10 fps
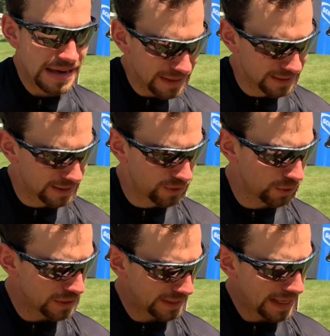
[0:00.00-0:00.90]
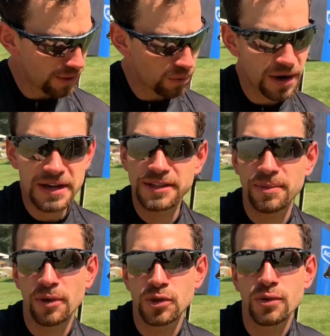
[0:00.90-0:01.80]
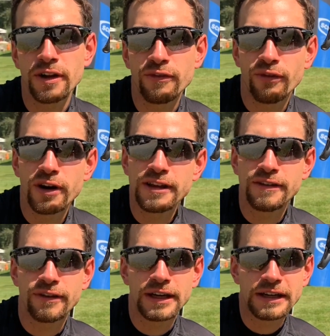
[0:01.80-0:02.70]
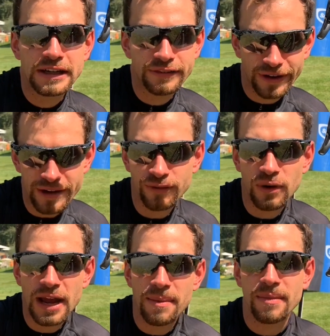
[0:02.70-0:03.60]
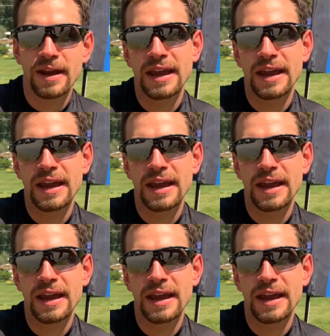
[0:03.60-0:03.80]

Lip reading: Yes, so the standard one is about 245 grams,